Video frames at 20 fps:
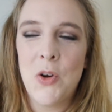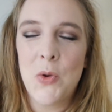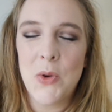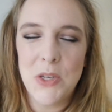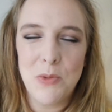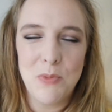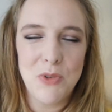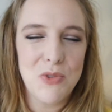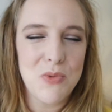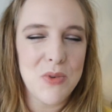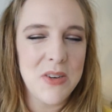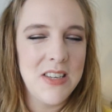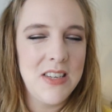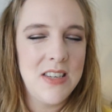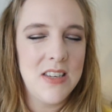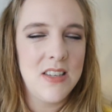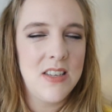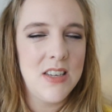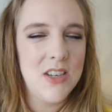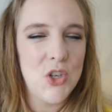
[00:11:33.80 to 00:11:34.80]
Christmas
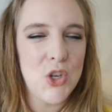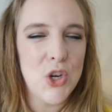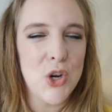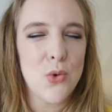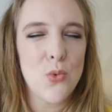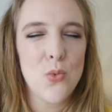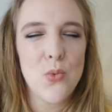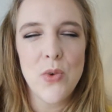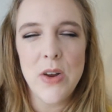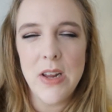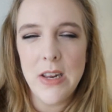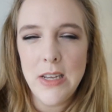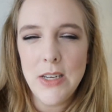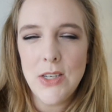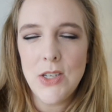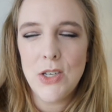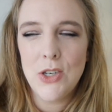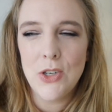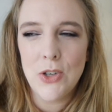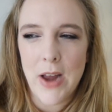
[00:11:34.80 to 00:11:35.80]
releases this year
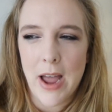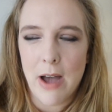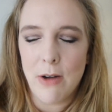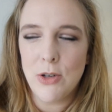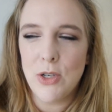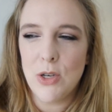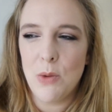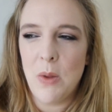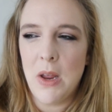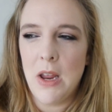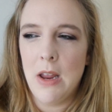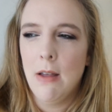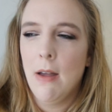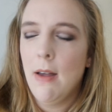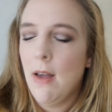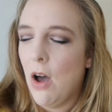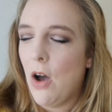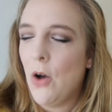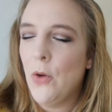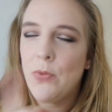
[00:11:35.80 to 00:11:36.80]
really stood out to me.
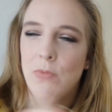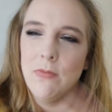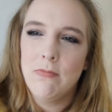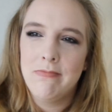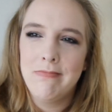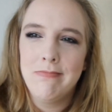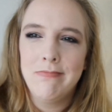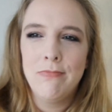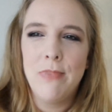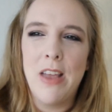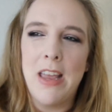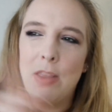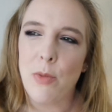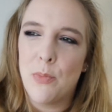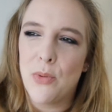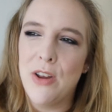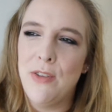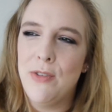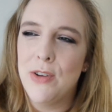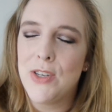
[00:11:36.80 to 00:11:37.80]
Oh, in
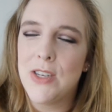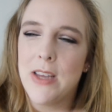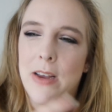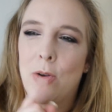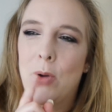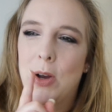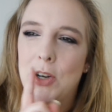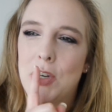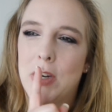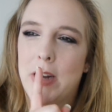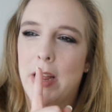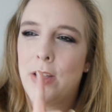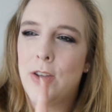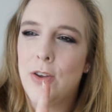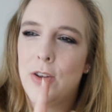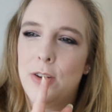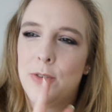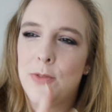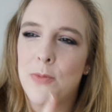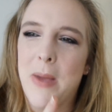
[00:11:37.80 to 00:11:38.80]
the previous question, I
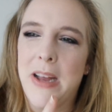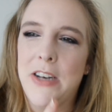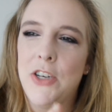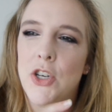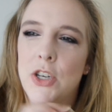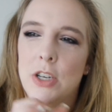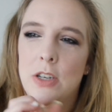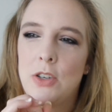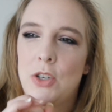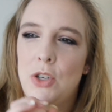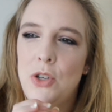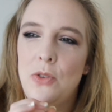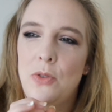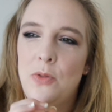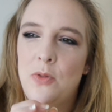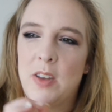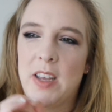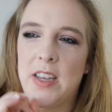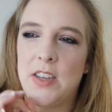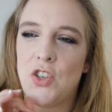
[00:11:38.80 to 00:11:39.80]
could have mentioned Too
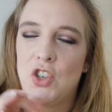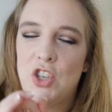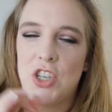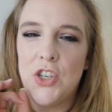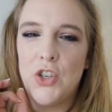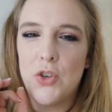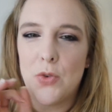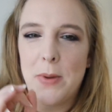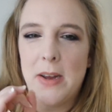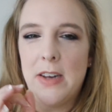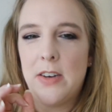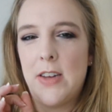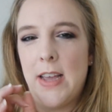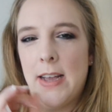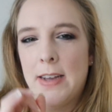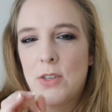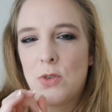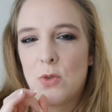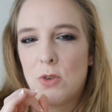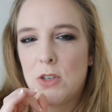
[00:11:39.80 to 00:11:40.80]
Faced Gingerbread
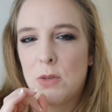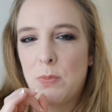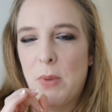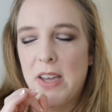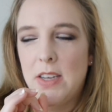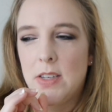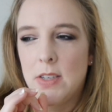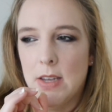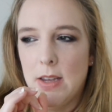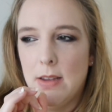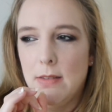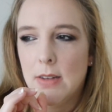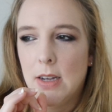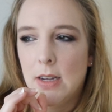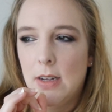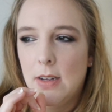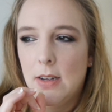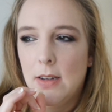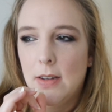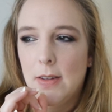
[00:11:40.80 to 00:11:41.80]
Extra Spicy.
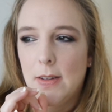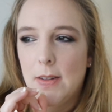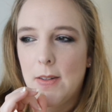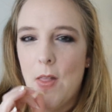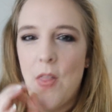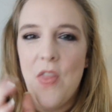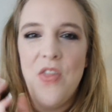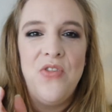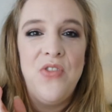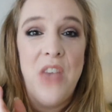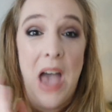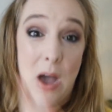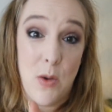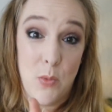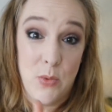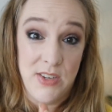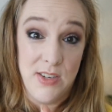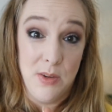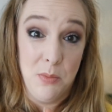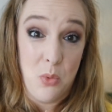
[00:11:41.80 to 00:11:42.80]

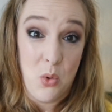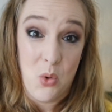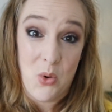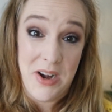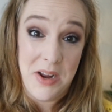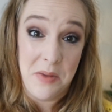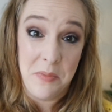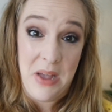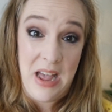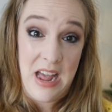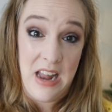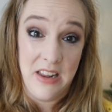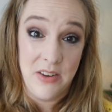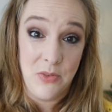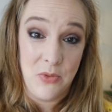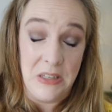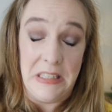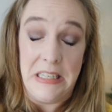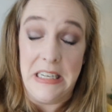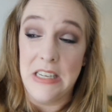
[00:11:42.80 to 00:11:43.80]
That was a boring
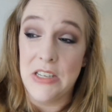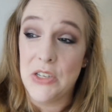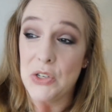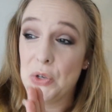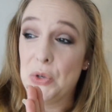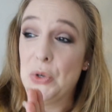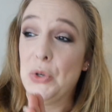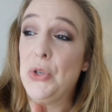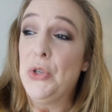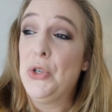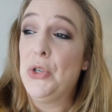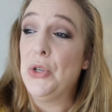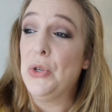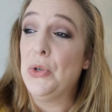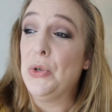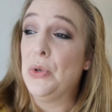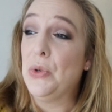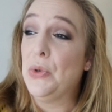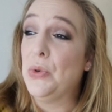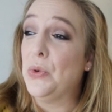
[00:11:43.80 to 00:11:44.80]
palette release.
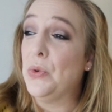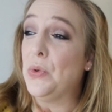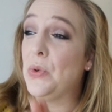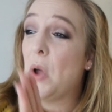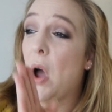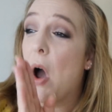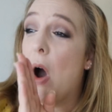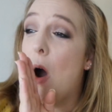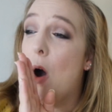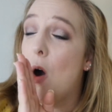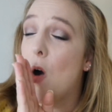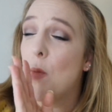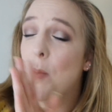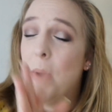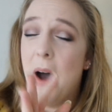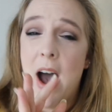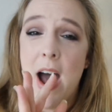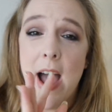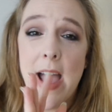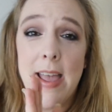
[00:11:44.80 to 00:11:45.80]
Dude, oh
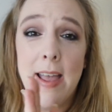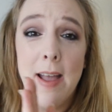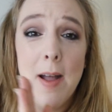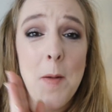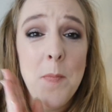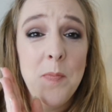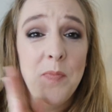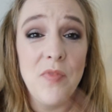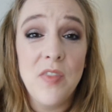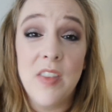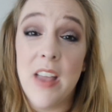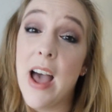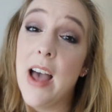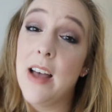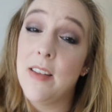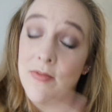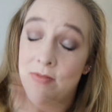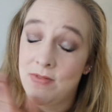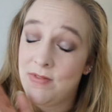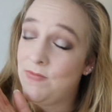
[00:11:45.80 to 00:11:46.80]
my.
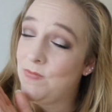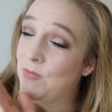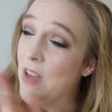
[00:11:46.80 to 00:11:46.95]
That,